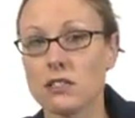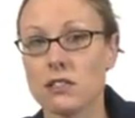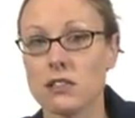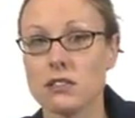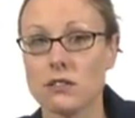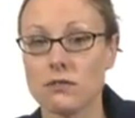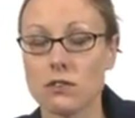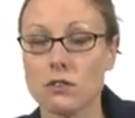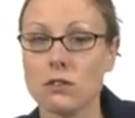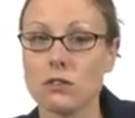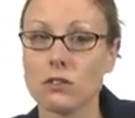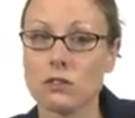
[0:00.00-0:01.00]
to the
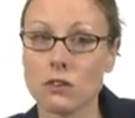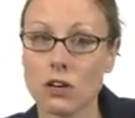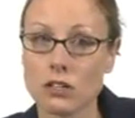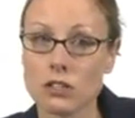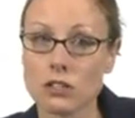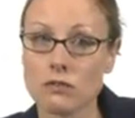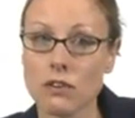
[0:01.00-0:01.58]
difficult launch